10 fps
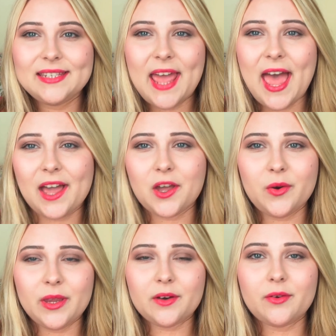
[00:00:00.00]
tag
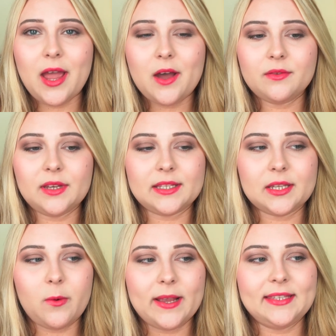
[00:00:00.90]
going around.
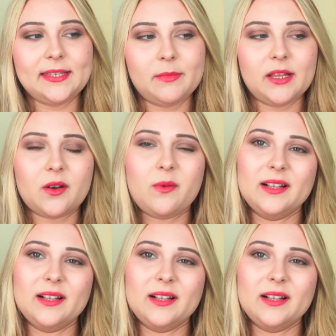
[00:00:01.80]
It's quite similar,